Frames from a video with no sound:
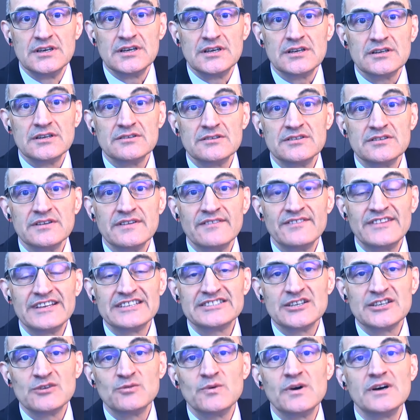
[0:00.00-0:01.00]
They
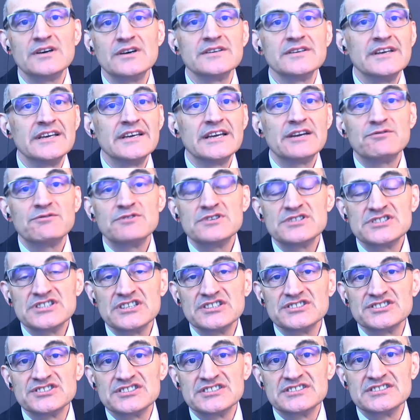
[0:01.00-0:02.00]
say, well, it
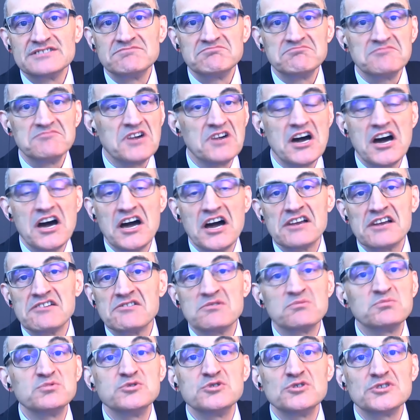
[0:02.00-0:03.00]
results in higher
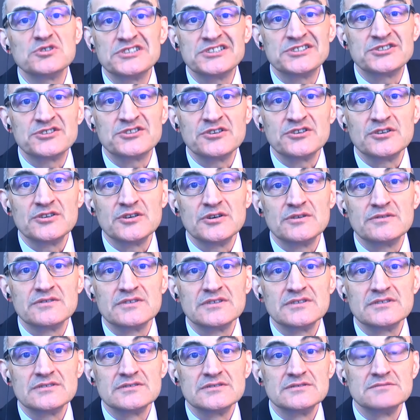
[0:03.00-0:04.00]
employee
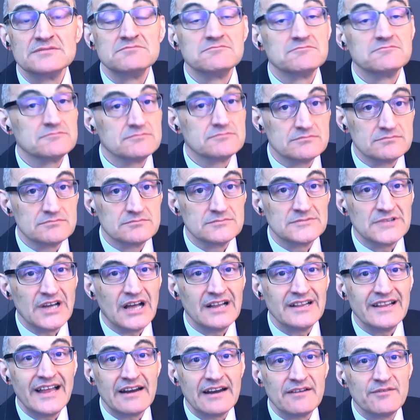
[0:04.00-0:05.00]
turnover.
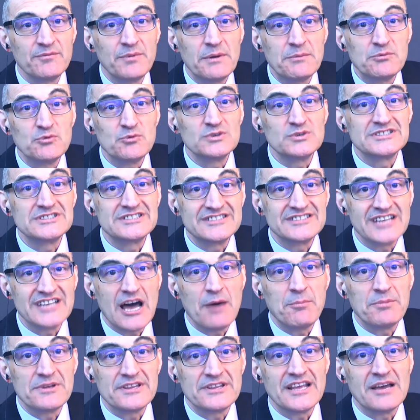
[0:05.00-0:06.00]
A lot of people would
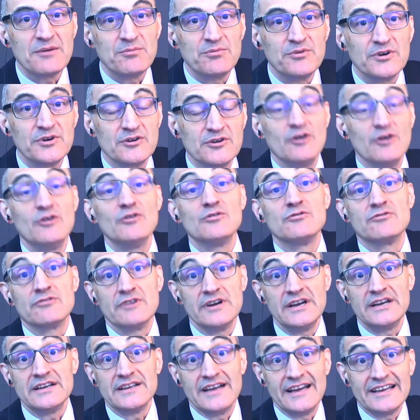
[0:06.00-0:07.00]
stop at that point. Oh,
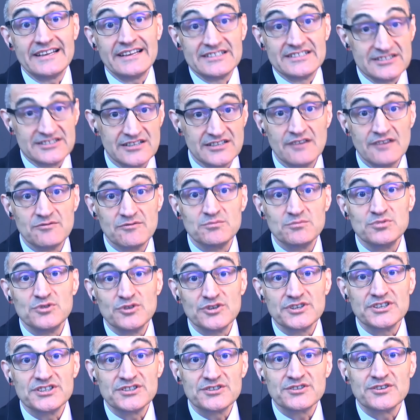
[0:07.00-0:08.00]
great, I can solve
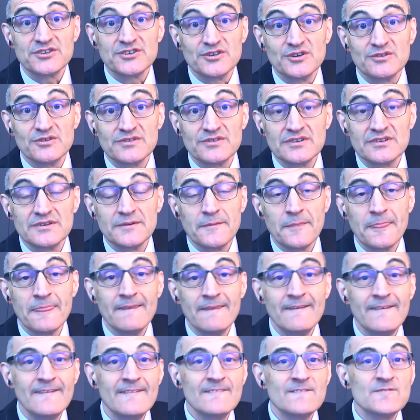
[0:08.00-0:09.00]
employee turnover.
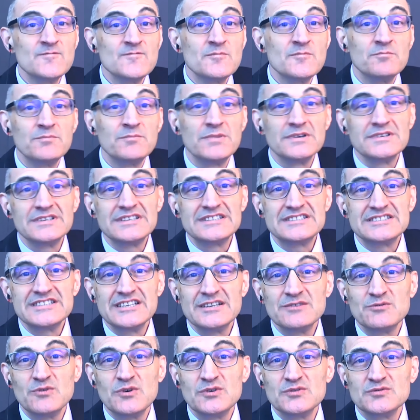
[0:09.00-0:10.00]
But let's say,
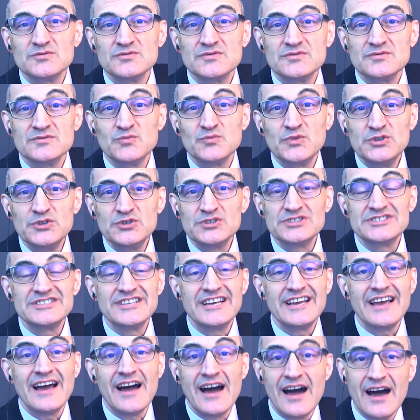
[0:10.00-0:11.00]
well, when you
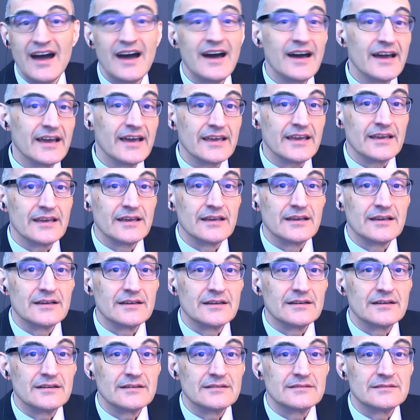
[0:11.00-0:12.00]
say high,
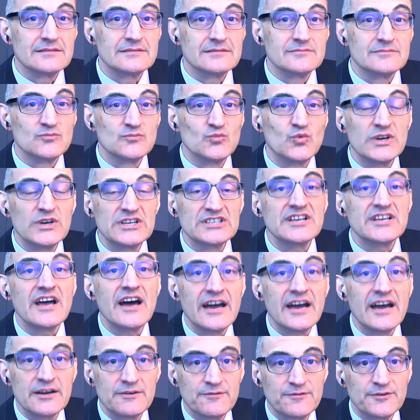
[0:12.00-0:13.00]
what is
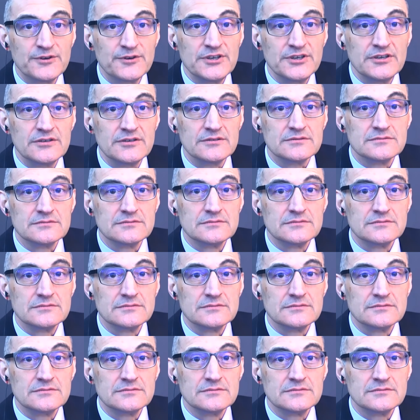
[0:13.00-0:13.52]
high for you?